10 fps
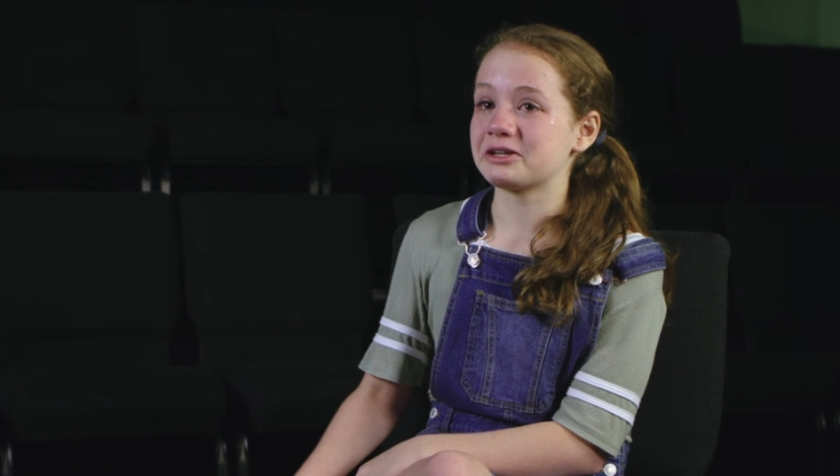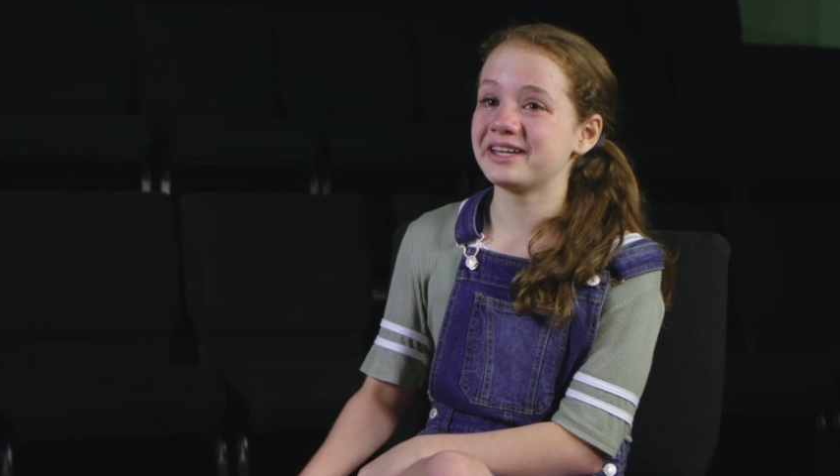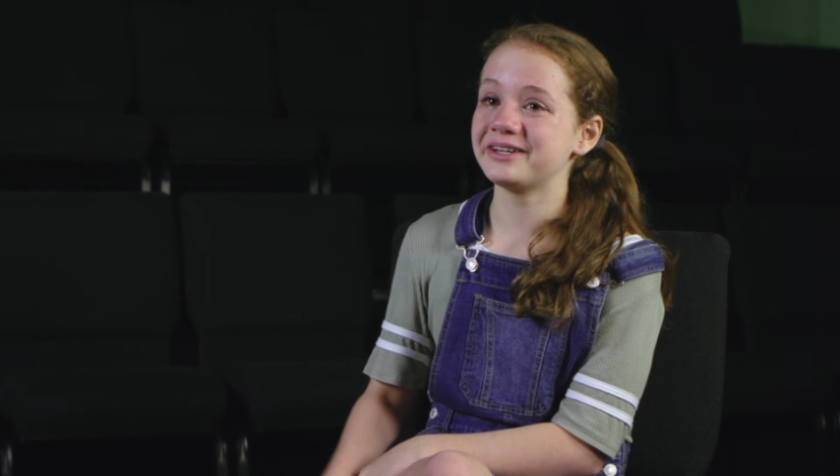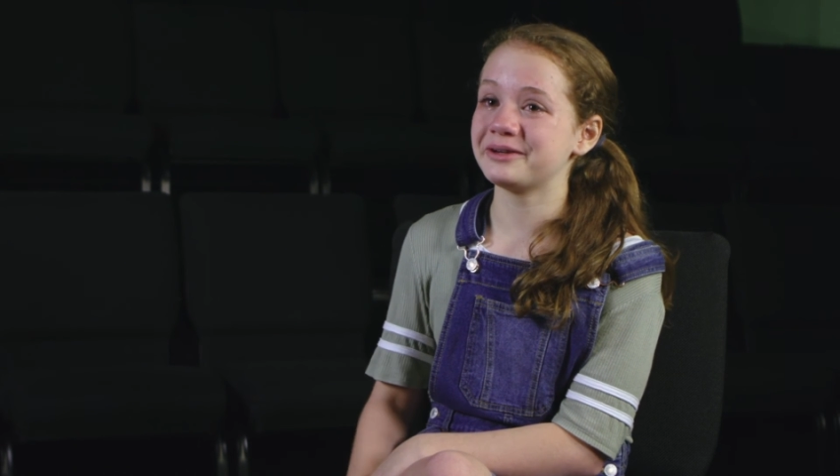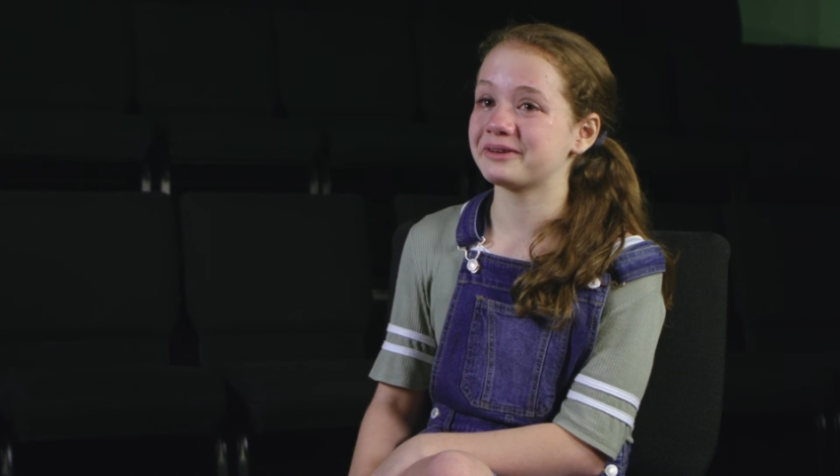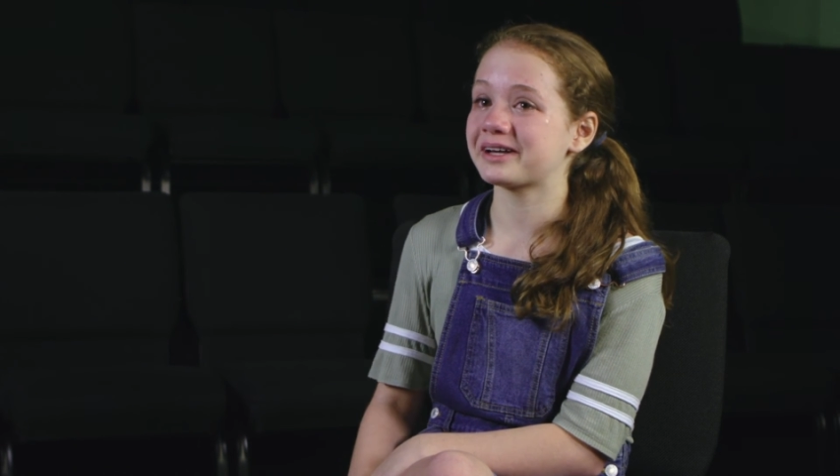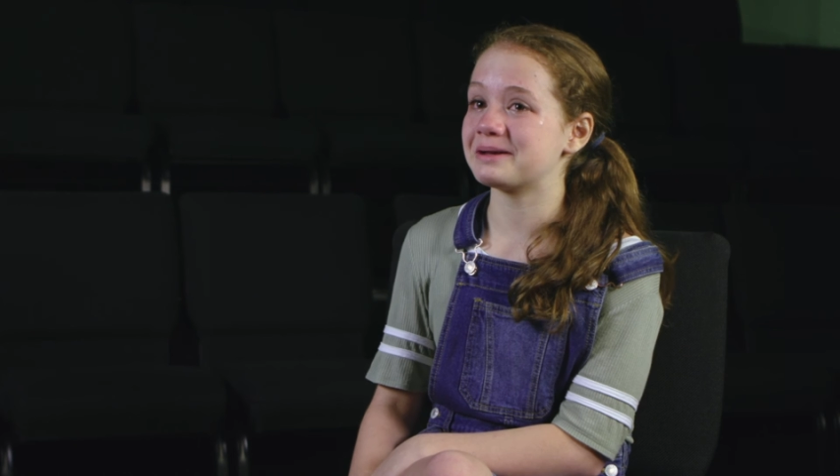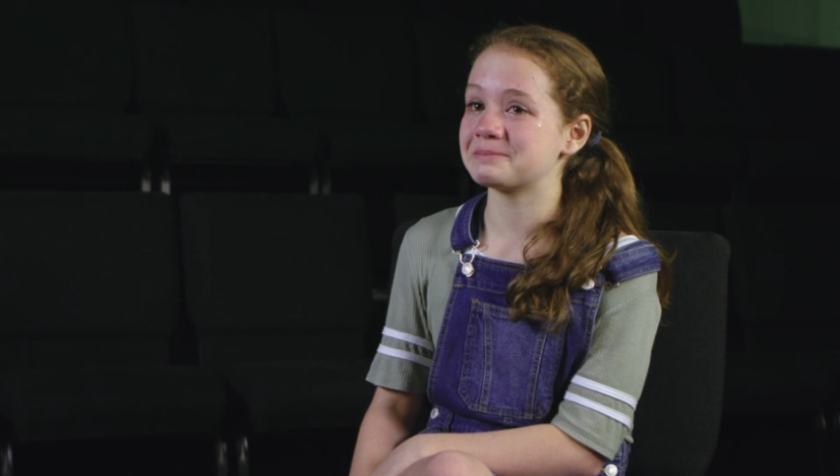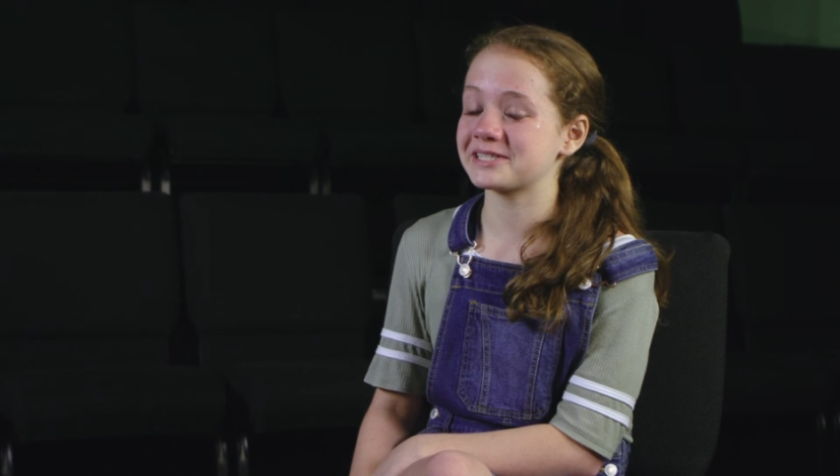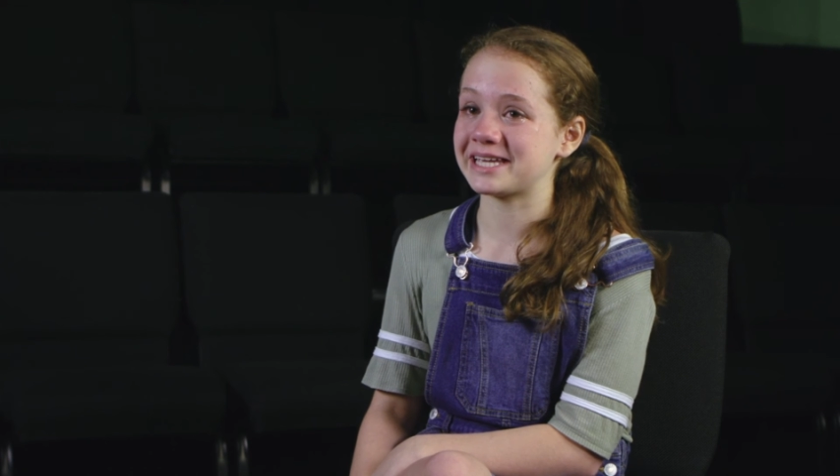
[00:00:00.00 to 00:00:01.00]
who
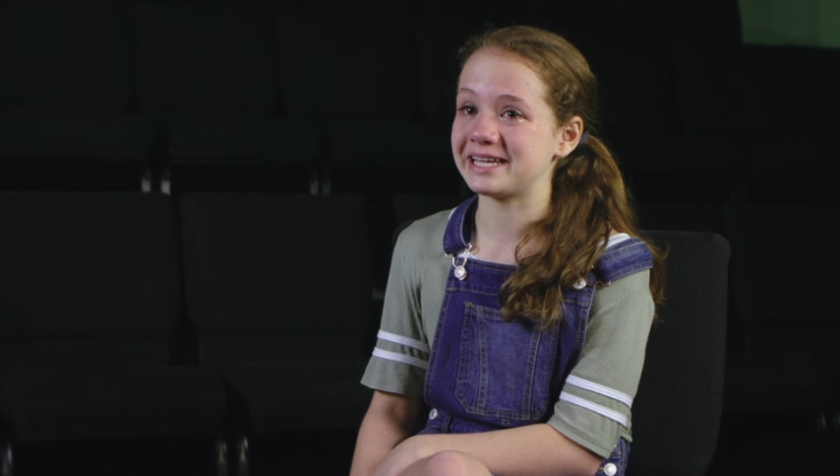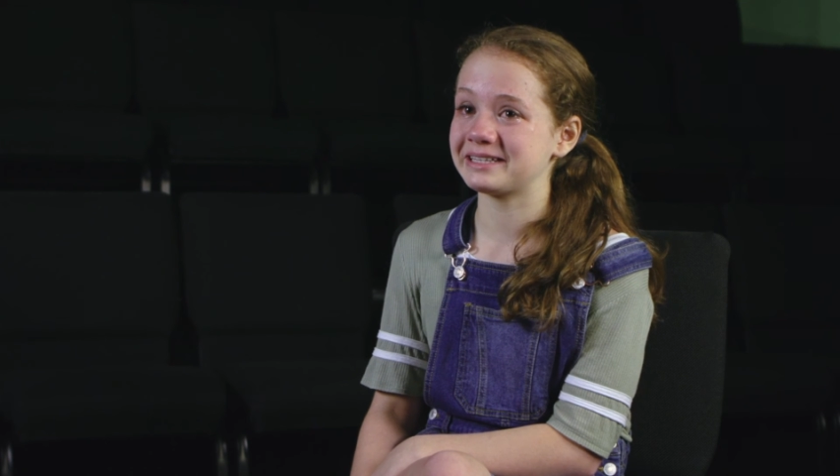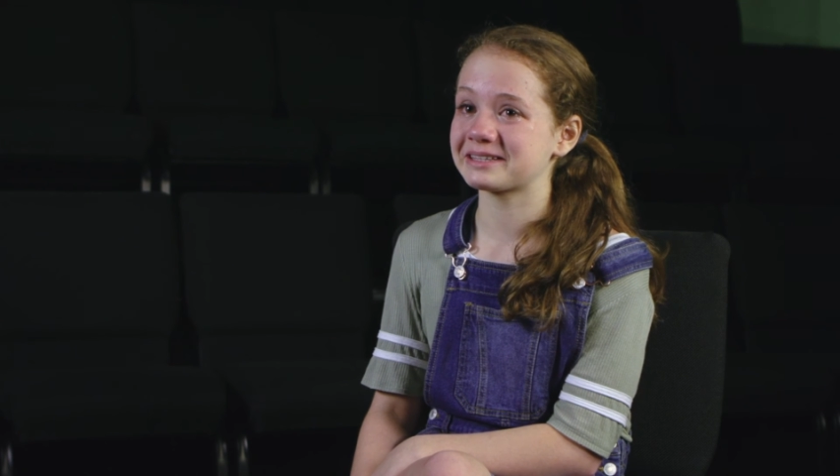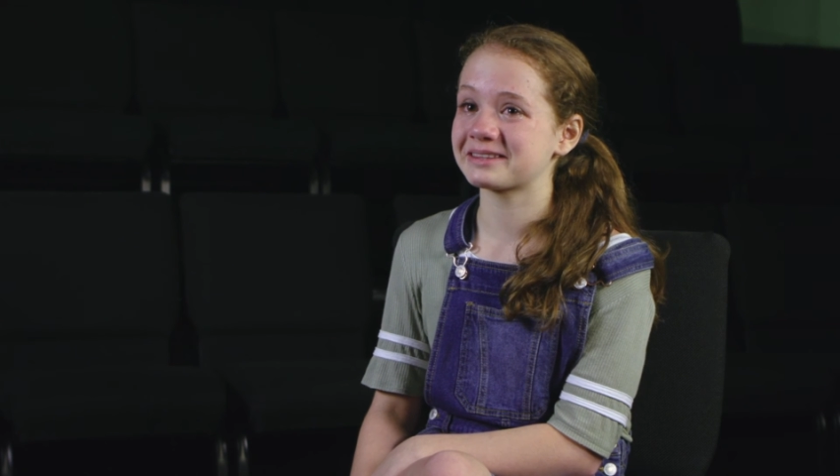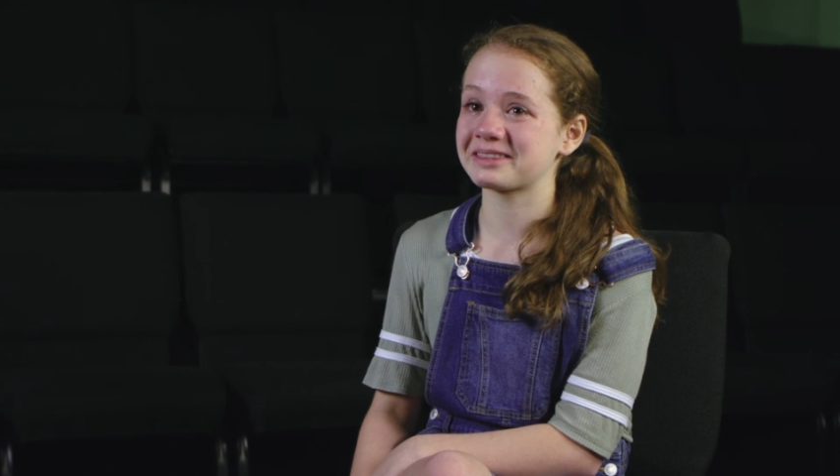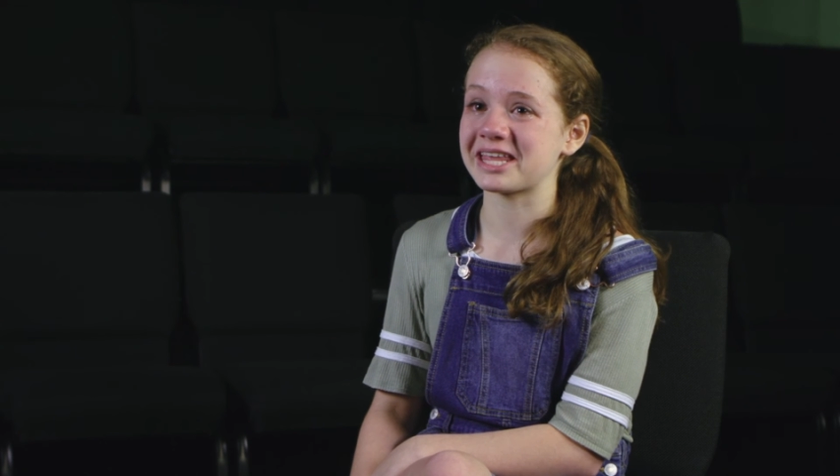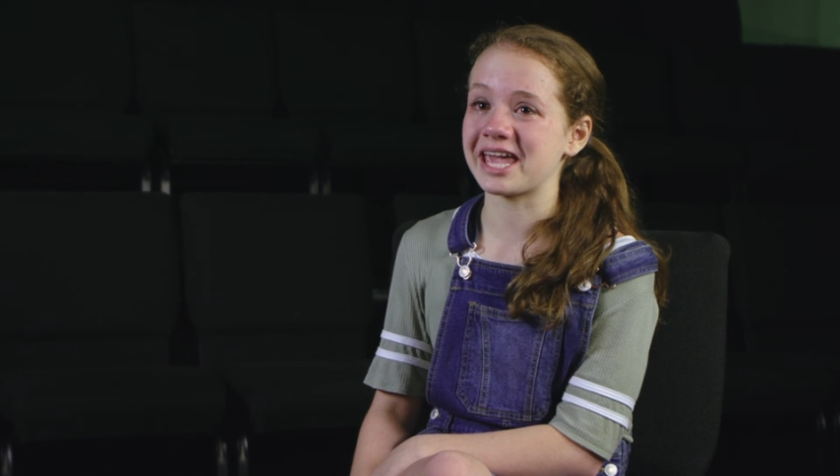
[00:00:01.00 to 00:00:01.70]
comes in,